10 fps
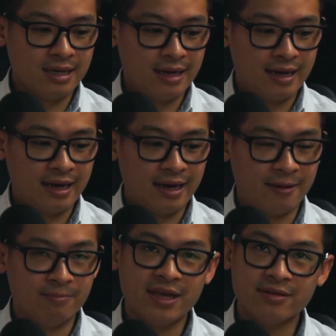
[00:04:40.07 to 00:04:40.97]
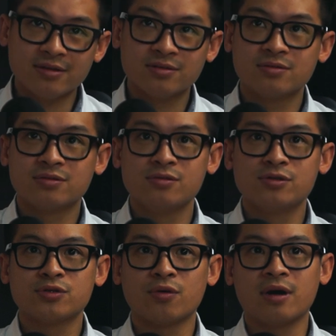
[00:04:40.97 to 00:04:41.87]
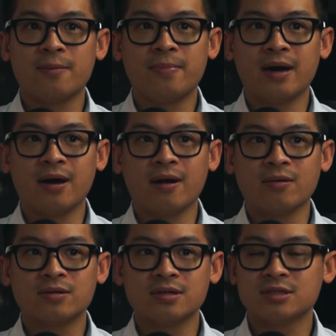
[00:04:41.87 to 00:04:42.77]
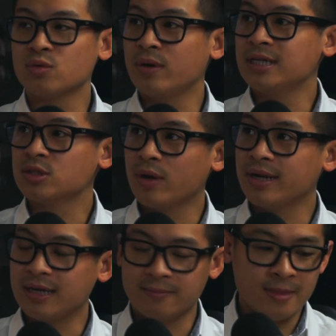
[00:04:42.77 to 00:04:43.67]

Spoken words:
and they're not too sure about 2020?